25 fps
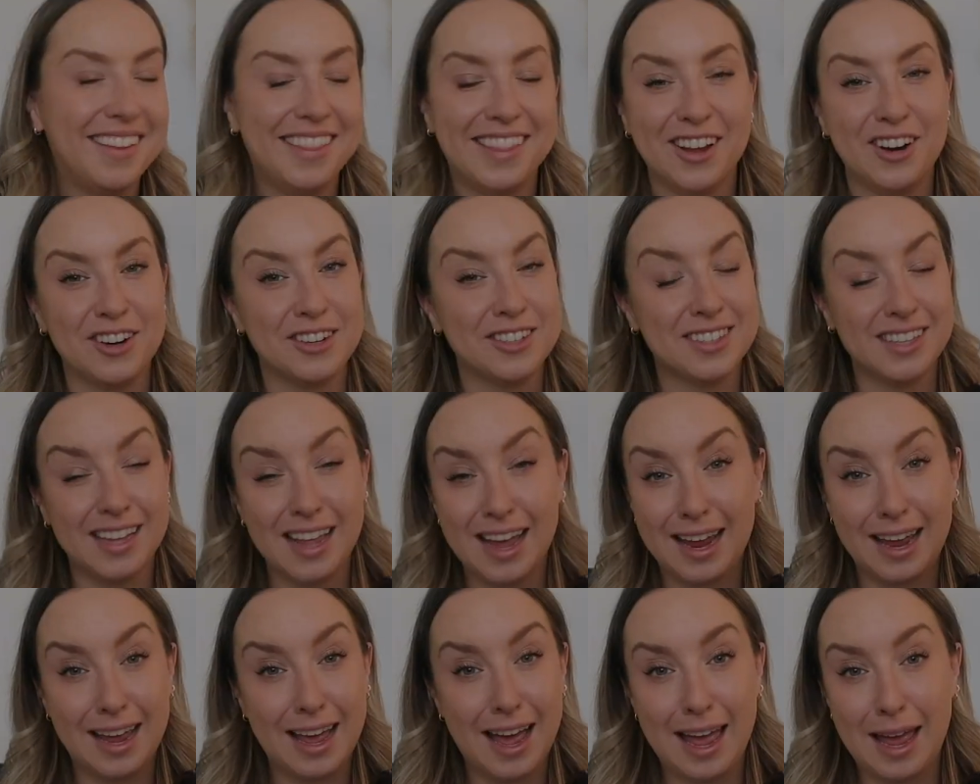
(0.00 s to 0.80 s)
there's
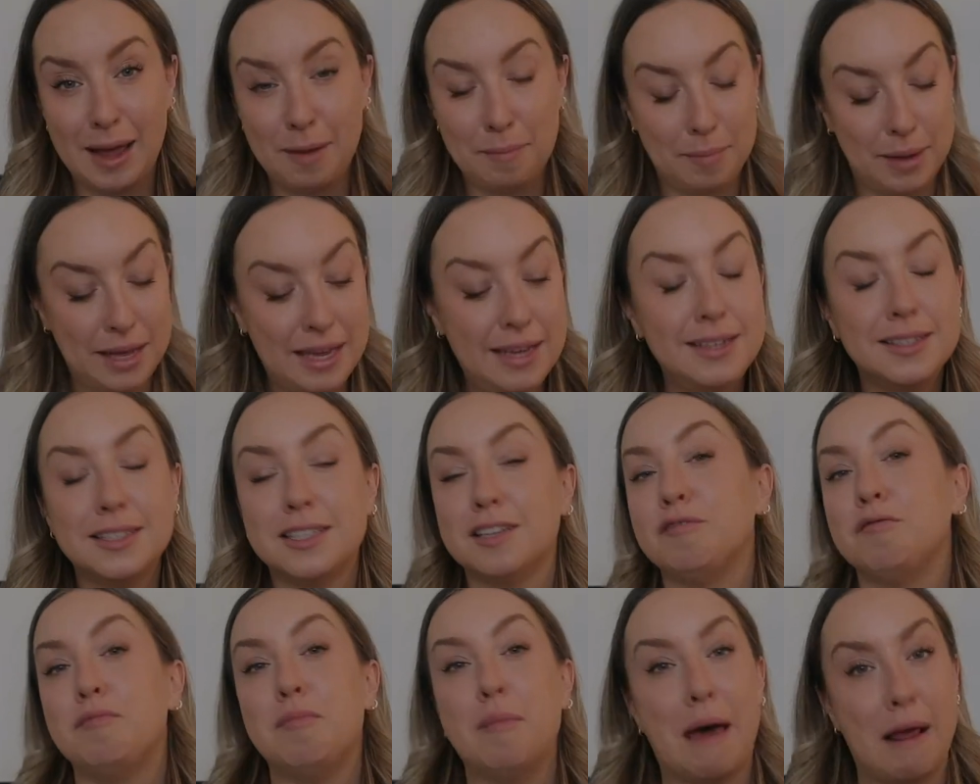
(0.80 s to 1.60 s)
like a
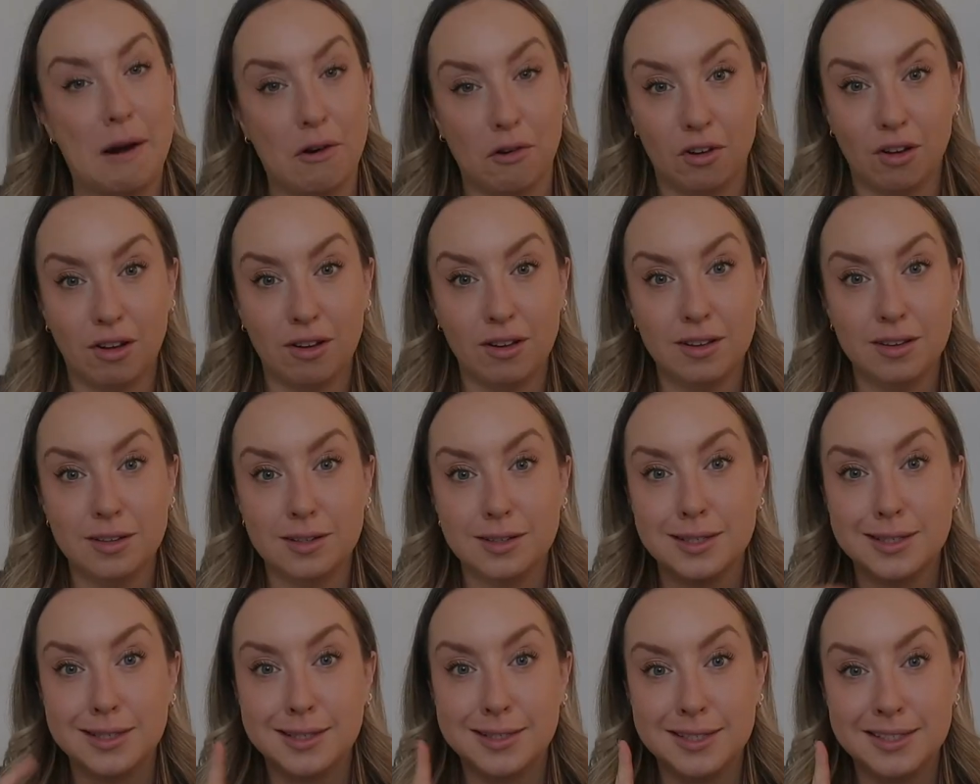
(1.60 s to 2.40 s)
piece of metal
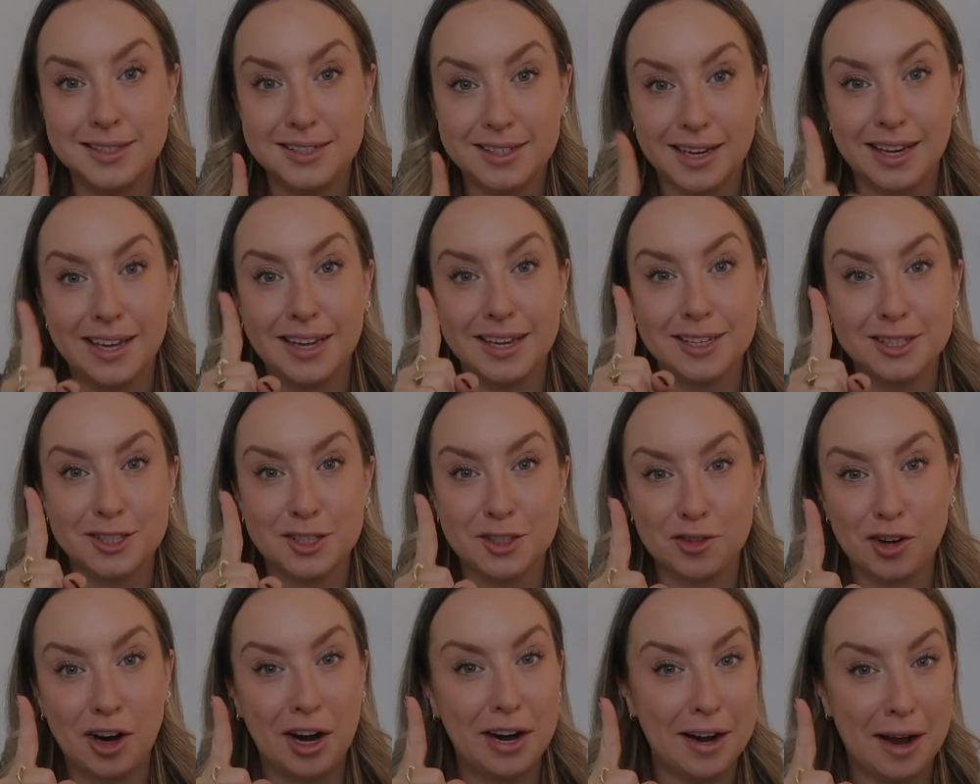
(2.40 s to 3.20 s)
sticking
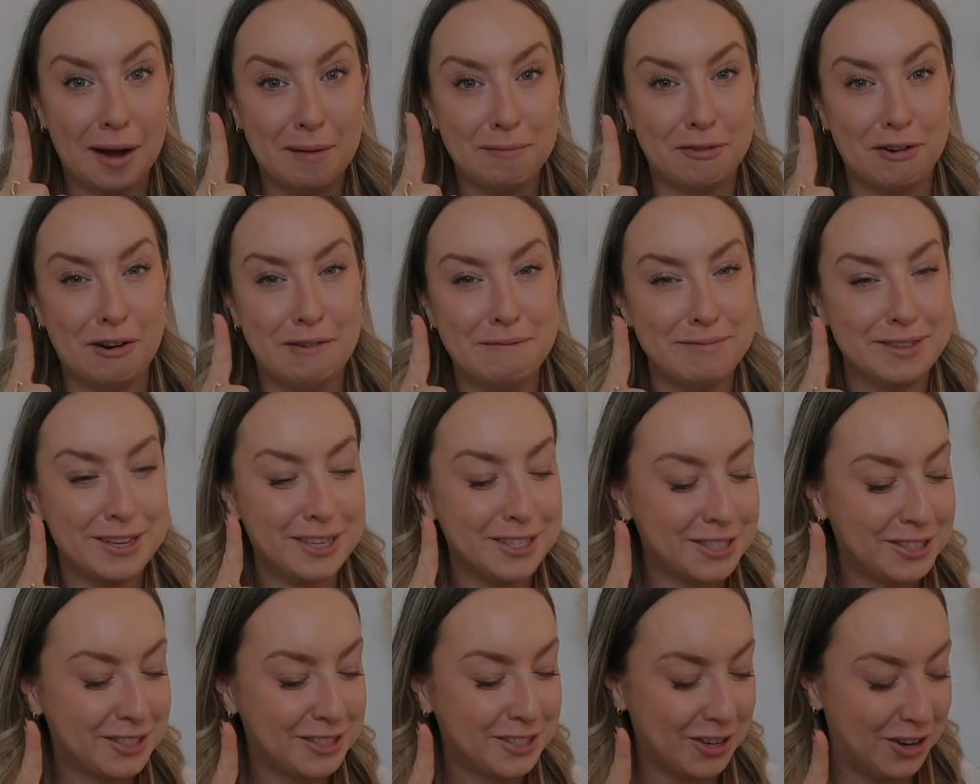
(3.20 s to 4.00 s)
straight up from
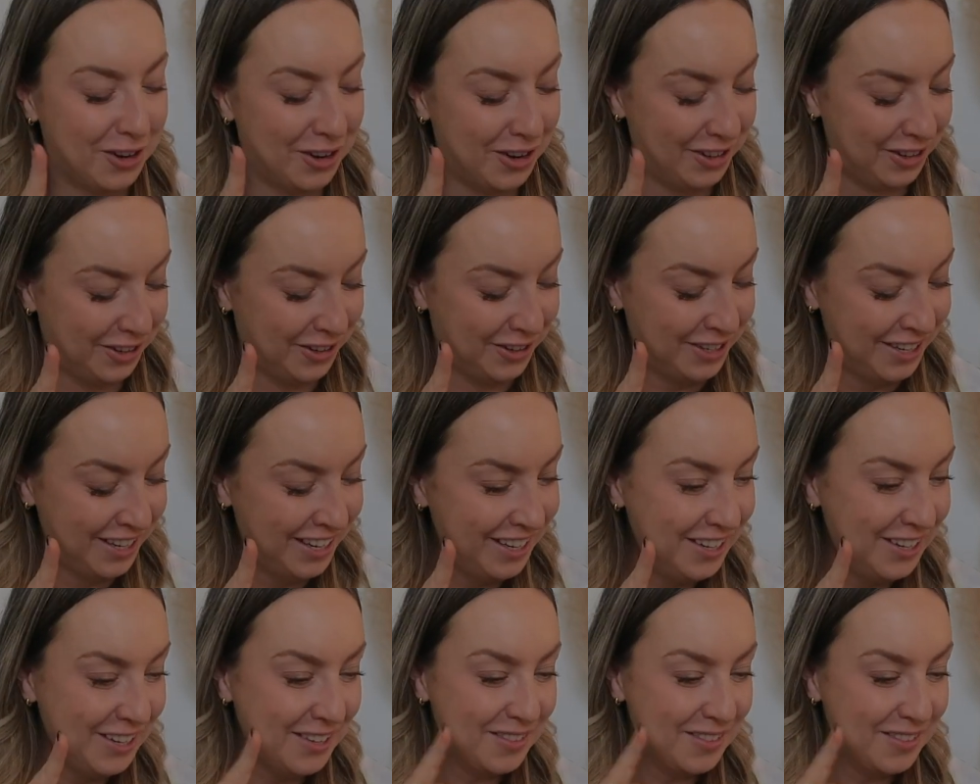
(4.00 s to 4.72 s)
the sole.